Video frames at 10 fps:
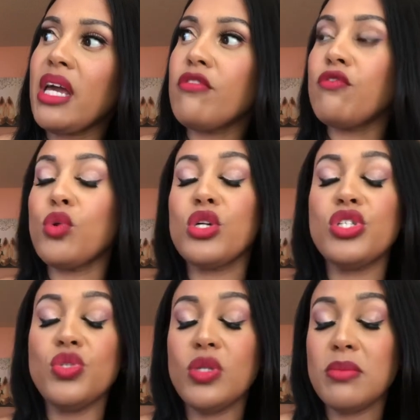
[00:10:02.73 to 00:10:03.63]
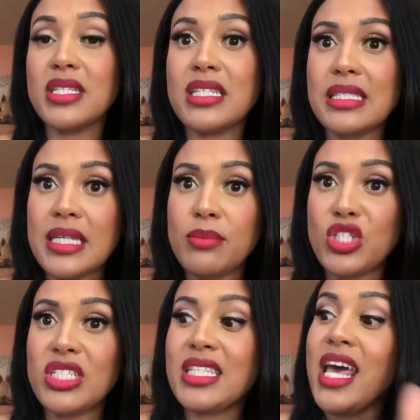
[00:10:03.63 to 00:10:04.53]
for student
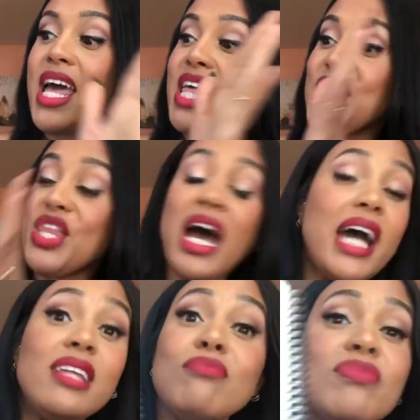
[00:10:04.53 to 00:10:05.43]
misconceptions, I